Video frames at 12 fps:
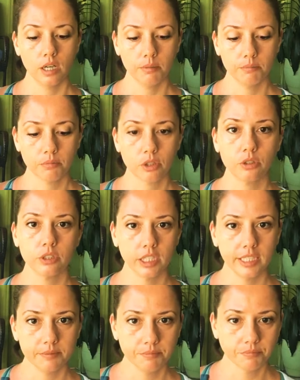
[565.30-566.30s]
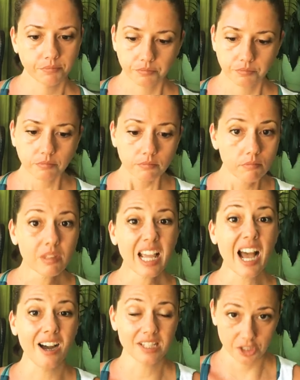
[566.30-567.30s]
thoroughly,
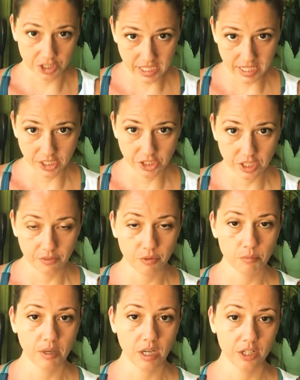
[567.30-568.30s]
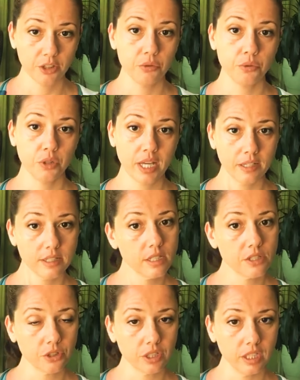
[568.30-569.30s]
oxygenation of the body through that
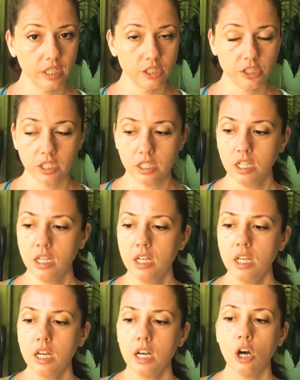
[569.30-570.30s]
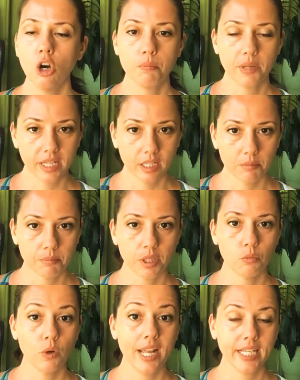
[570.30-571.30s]
circulation, opening up
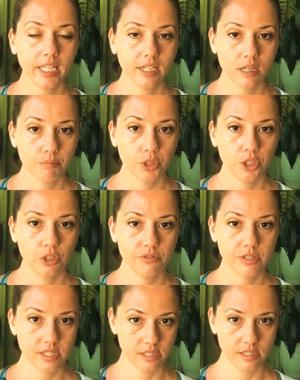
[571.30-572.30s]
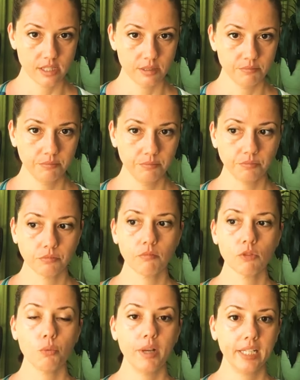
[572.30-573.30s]
and waking up the nervous system,
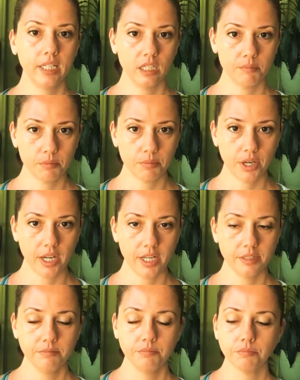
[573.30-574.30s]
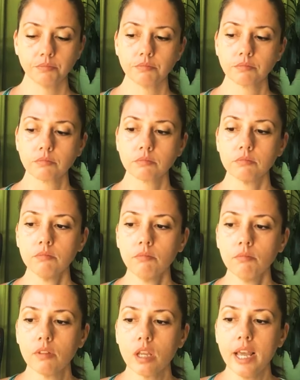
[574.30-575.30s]
waking up the brain,
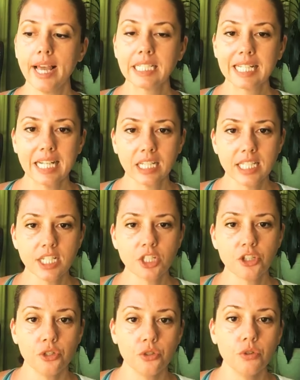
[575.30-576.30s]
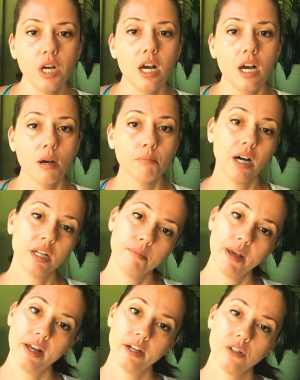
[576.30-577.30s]
and connecting to body
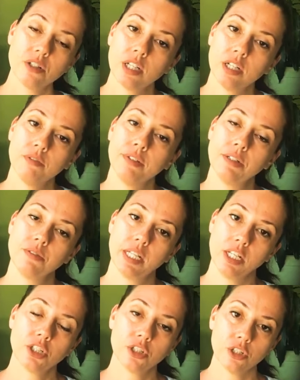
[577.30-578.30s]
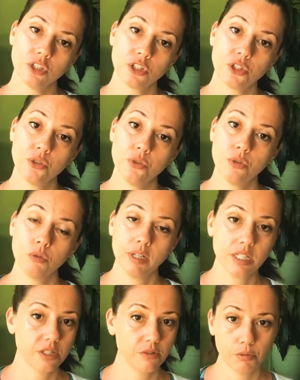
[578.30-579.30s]
patterns that are foundational to the
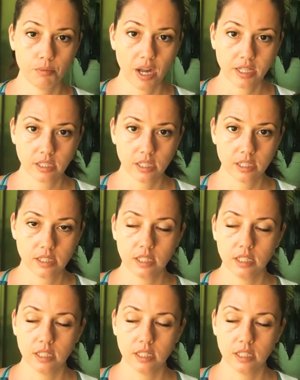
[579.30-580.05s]
rest of your practice.